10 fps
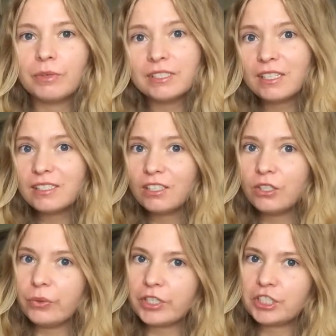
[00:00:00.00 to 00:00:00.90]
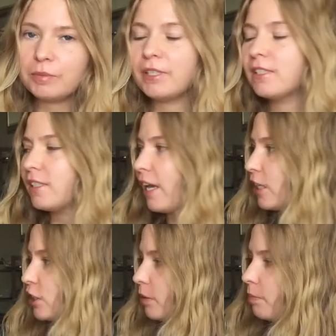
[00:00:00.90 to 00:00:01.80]
Reason I say new-ish is because I
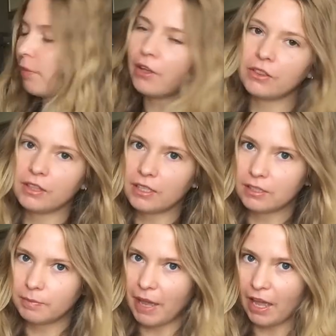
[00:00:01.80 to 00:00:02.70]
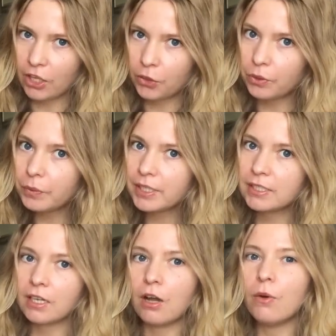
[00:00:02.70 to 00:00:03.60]
actually bought this bag three
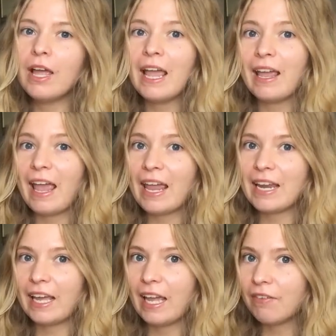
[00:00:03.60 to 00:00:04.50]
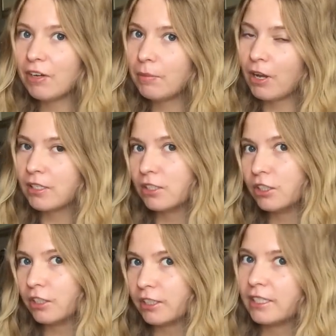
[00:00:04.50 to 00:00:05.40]
weeks ago and I haven't unboxed
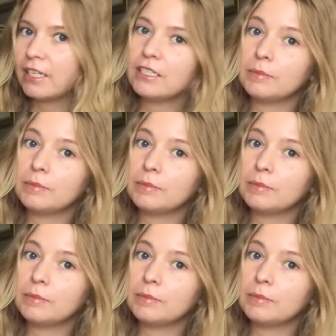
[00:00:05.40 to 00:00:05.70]
or looked at it.